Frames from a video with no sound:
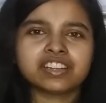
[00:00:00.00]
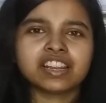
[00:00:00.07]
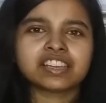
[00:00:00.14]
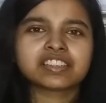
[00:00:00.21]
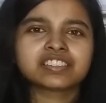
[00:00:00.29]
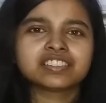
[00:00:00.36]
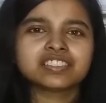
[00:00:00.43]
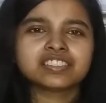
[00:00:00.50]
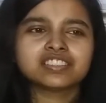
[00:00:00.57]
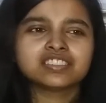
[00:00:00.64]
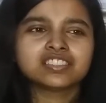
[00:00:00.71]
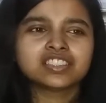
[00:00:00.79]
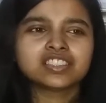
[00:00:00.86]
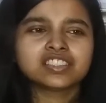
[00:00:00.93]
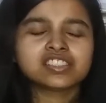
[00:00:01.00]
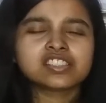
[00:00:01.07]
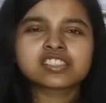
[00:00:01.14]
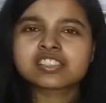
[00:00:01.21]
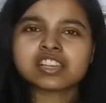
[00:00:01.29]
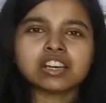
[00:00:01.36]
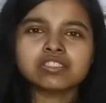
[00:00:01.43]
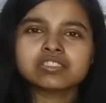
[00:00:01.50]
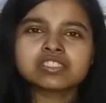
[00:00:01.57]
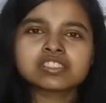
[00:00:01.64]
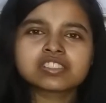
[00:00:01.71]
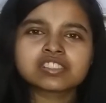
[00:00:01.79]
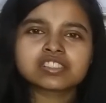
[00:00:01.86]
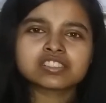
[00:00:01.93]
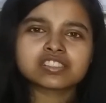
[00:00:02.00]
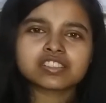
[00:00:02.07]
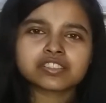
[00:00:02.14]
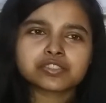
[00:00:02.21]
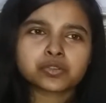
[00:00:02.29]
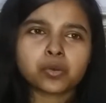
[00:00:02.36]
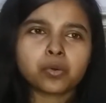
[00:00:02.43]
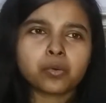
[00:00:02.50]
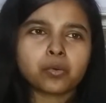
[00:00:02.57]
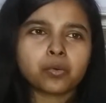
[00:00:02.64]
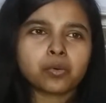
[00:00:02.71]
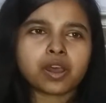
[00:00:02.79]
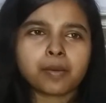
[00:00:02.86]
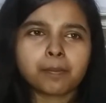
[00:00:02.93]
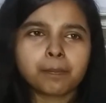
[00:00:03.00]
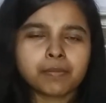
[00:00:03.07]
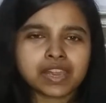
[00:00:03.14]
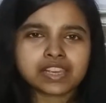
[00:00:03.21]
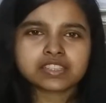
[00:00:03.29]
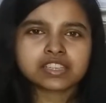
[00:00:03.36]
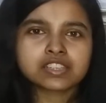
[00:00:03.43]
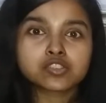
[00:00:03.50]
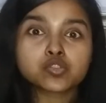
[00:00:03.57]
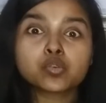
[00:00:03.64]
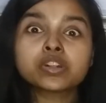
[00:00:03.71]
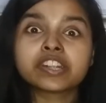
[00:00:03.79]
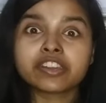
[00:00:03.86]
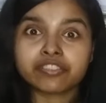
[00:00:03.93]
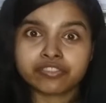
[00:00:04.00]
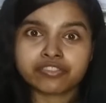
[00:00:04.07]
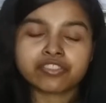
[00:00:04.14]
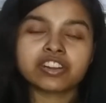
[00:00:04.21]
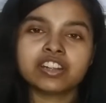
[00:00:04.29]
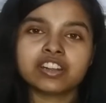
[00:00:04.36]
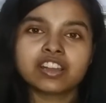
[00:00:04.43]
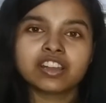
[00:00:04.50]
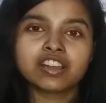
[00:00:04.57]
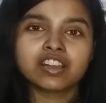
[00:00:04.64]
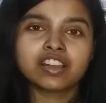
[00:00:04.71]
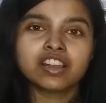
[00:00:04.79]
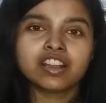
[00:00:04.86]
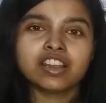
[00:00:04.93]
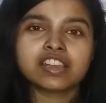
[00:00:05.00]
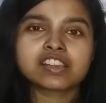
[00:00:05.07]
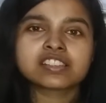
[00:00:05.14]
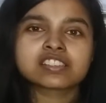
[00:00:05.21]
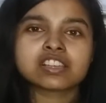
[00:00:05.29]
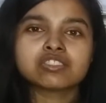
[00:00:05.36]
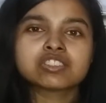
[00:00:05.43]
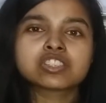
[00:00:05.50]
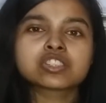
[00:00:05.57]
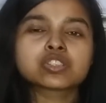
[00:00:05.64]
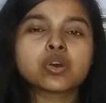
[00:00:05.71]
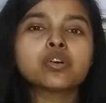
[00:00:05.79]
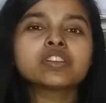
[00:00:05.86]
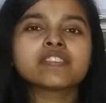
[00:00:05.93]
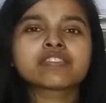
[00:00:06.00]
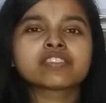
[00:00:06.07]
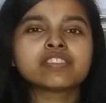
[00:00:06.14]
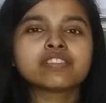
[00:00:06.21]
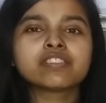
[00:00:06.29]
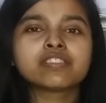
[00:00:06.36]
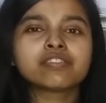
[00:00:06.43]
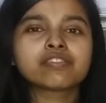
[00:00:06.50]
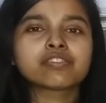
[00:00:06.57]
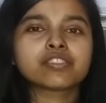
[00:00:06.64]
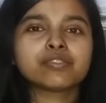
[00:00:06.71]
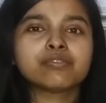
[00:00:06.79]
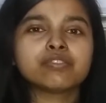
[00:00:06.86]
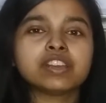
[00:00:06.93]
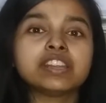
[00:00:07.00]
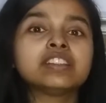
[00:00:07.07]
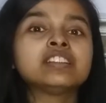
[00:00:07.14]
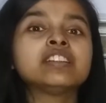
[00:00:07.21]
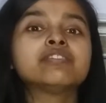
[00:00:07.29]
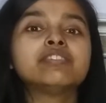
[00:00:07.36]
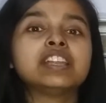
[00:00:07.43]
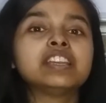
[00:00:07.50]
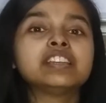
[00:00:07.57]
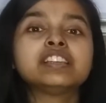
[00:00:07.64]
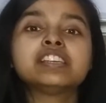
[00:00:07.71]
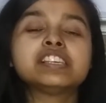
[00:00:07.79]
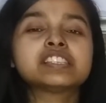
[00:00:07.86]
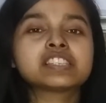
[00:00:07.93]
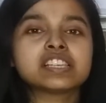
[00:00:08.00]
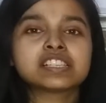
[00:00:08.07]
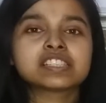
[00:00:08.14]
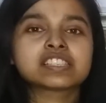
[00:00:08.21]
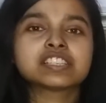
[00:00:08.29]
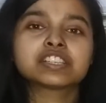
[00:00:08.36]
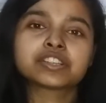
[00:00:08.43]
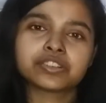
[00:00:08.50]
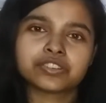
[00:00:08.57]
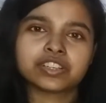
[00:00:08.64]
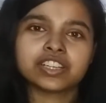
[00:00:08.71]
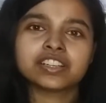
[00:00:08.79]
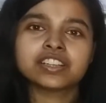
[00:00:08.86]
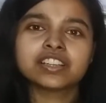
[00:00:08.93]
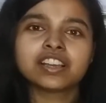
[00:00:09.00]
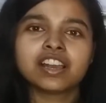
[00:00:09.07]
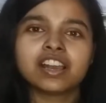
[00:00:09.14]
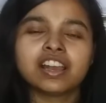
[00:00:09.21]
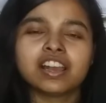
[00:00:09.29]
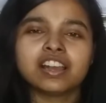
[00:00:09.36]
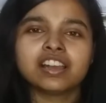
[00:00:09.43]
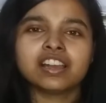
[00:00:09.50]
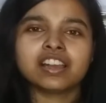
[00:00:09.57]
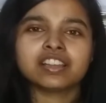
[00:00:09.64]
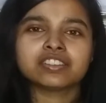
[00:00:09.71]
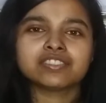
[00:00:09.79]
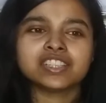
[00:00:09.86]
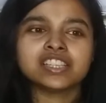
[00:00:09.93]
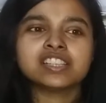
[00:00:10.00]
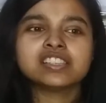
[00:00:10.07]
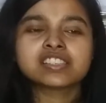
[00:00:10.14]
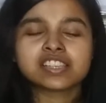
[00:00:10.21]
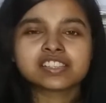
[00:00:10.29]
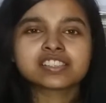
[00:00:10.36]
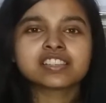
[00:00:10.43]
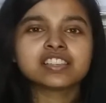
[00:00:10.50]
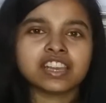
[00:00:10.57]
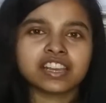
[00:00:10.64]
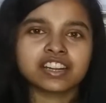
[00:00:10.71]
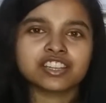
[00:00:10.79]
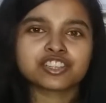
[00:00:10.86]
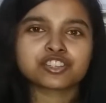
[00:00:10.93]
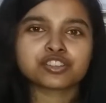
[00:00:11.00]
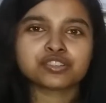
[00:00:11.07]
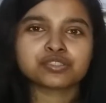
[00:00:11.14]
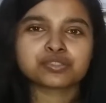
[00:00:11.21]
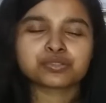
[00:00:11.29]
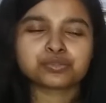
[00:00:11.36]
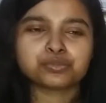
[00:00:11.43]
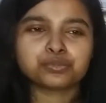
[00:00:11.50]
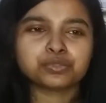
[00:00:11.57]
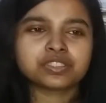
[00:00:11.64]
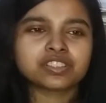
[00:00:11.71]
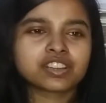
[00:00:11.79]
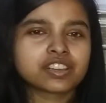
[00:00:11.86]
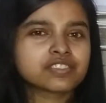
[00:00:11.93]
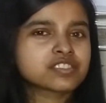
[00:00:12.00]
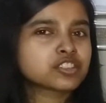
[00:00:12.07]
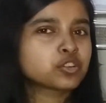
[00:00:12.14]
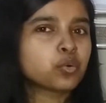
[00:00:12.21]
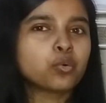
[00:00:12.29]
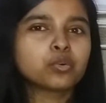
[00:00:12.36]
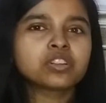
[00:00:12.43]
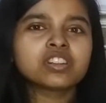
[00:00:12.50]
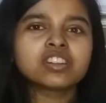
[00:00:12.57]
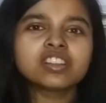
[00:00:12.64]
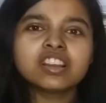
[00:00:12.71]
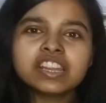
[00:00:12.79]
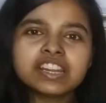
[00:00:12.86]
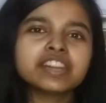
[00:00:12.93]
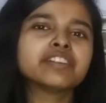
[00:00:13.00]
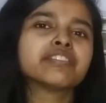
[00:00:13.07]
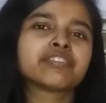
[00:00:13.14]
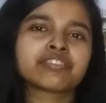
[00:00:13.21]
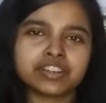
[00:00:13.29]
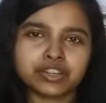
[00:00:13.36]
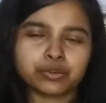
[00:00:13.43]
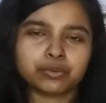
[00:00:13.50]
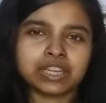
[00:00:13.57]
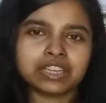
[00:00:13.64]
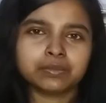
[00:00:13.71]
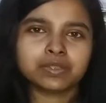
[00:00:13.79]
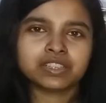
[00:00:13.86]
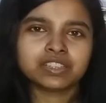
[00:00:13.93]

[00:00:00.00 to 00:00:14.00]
Like, it sounds so amazing, so different. Like, it sounds so different from when he sings in Korean and when he sings in English. So it gives a totally different vibe.